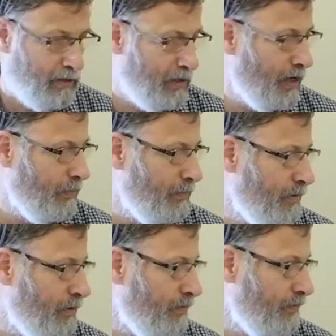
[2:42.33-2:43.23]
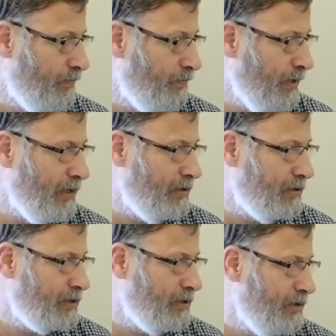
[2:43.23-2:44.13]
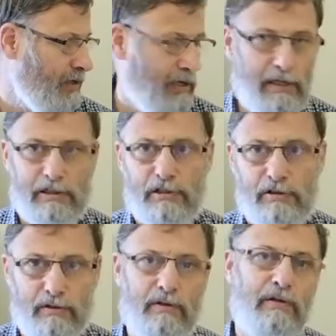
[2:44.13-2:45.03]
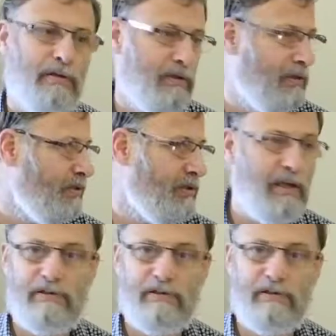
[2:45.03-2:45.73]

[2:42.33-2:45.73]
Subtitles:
That means they